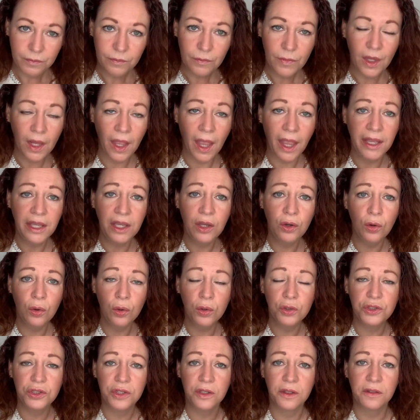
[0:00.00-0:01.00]
A
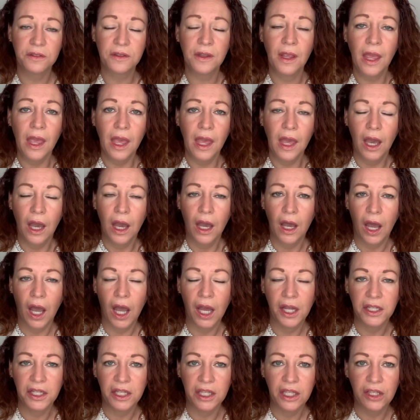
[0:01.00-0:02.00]
gorgeous
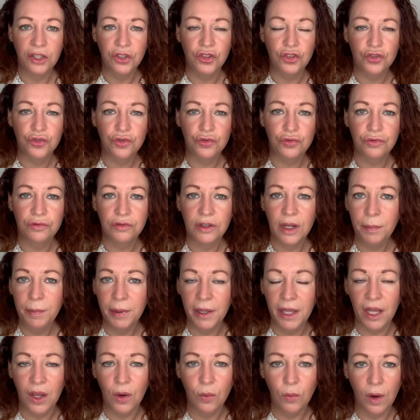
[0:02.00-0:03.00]
honey
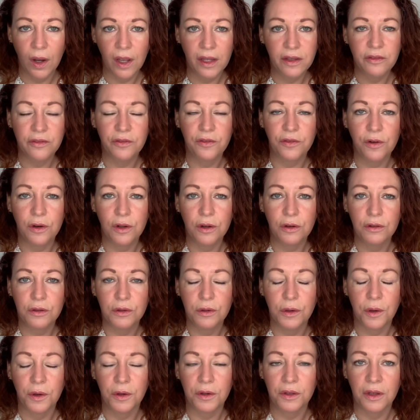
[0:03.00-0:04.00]
dripping white floral
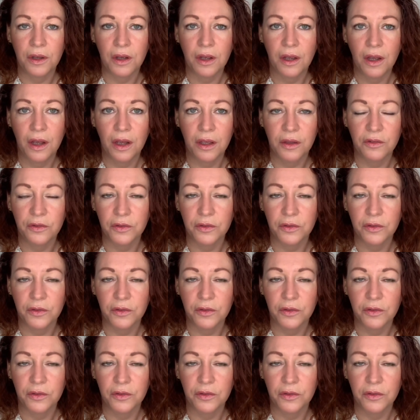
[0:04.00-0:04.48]
on a